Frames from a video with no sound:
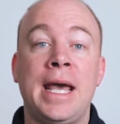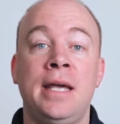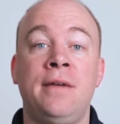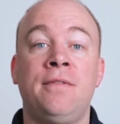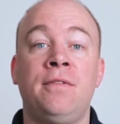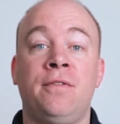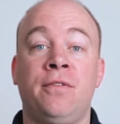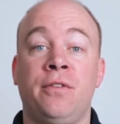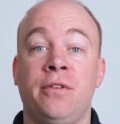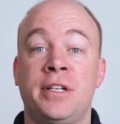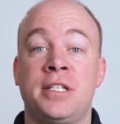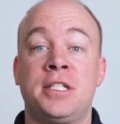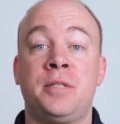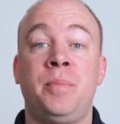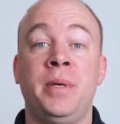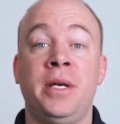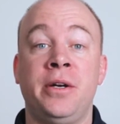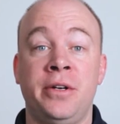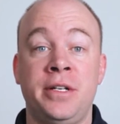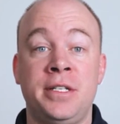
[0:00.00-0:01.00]
even for
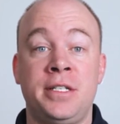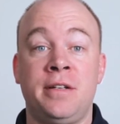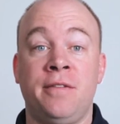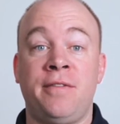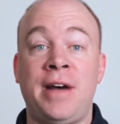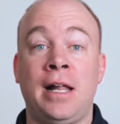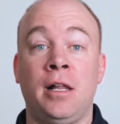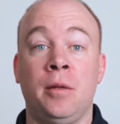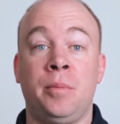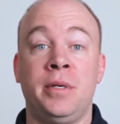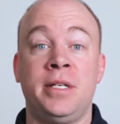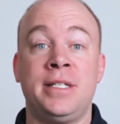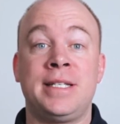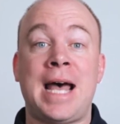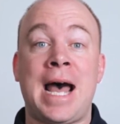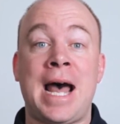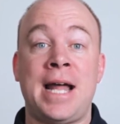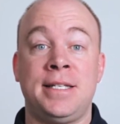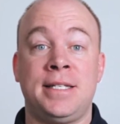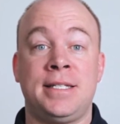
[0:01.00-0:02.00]
experienced developers
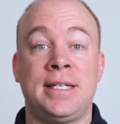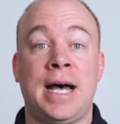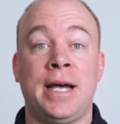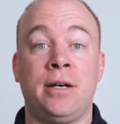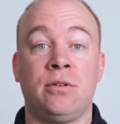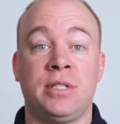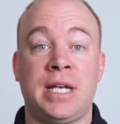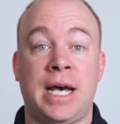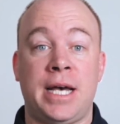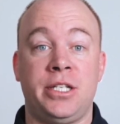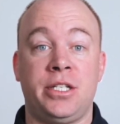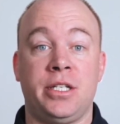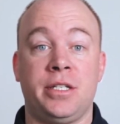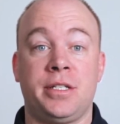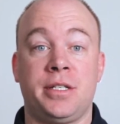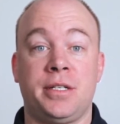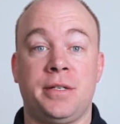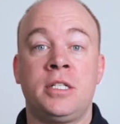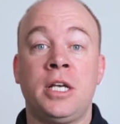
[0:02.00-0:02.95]
and sales agents.